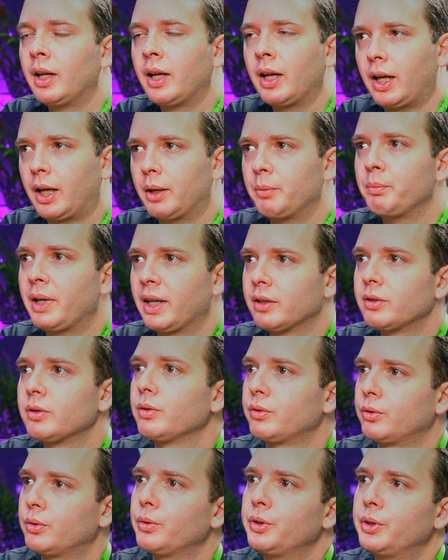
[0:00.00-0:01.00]
And banks
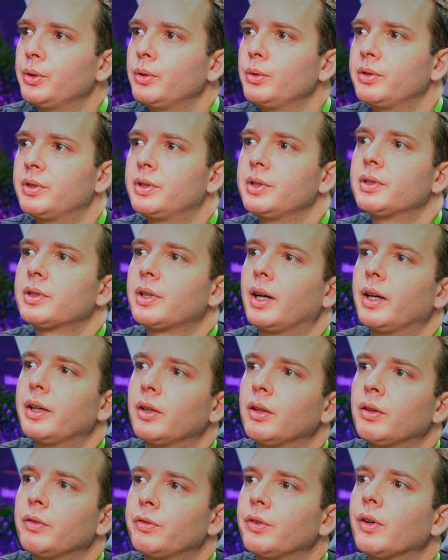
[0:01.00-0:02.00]
also use this kind
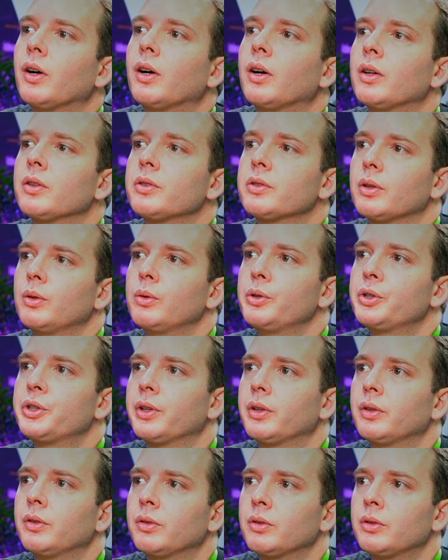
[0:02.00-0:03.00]
of
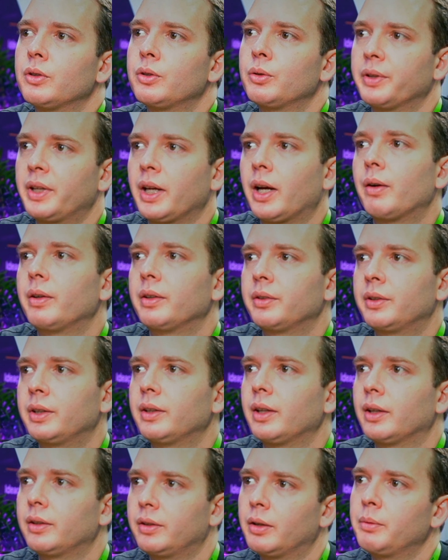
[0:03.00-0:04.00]
solution to guarantee
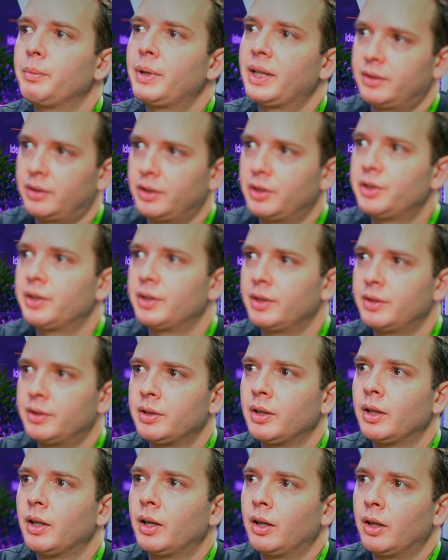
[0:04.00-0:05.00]
that their message is
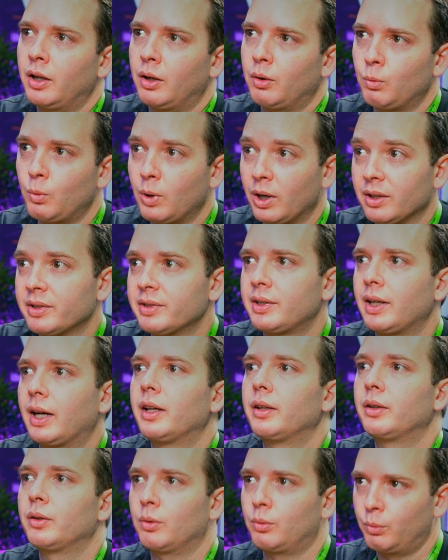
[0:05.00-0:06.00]
well
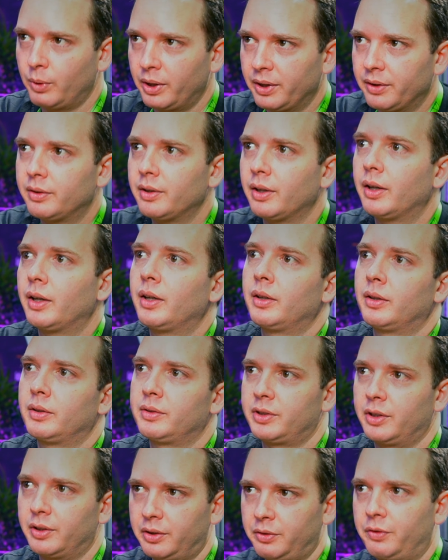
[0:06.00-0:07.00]
signed with their
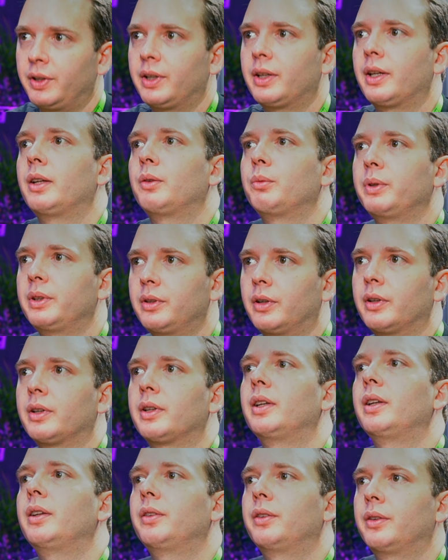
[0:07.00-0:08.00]
certificate, with their
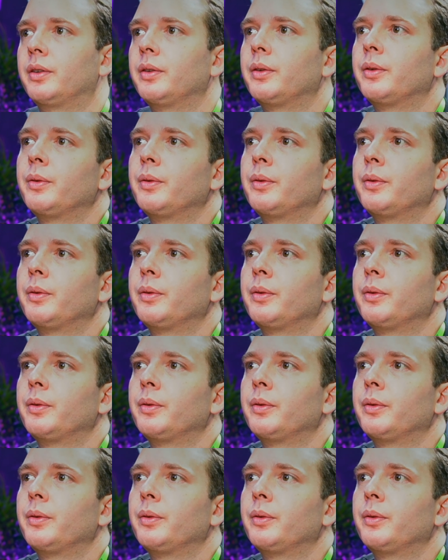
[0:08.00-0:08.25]
keys.